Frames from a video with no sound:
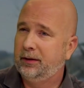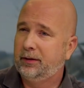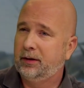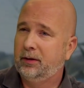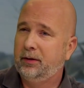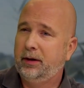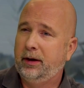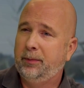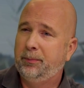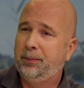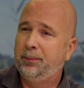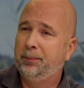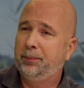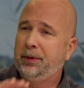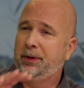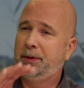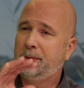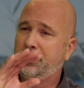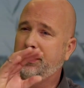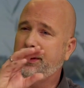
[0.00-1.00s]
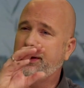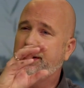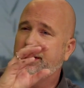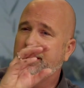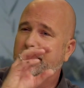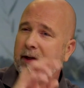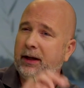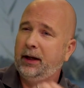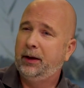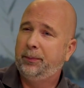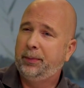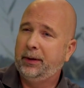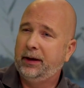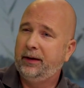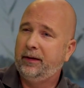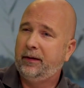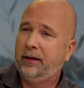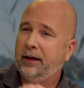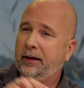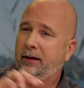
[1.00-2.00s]
So in between the
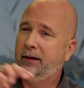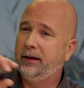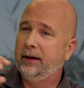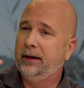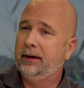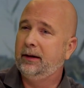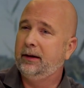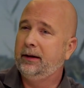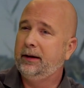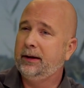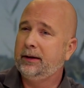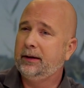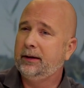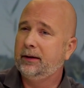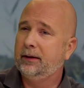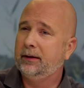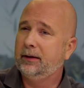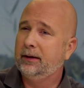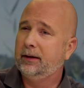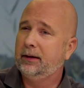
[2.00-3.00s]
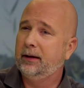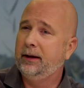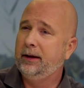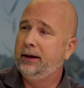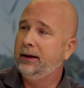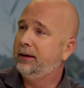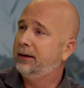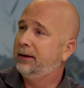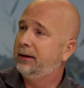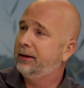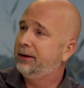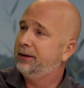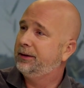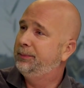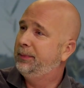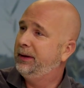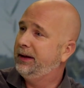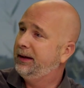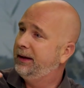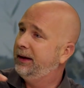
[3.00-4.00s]
database and the data lake, there's
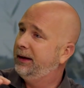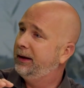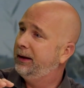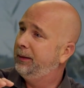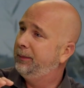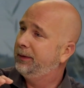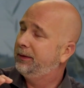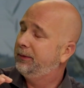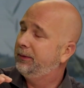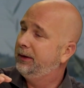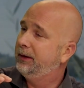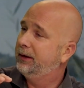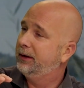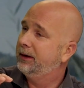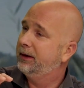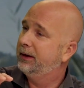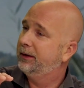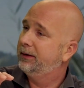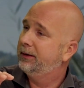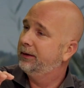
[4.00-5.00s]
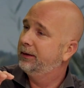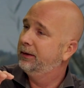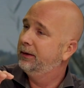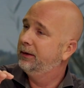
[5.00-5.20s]
big data in between, I guess.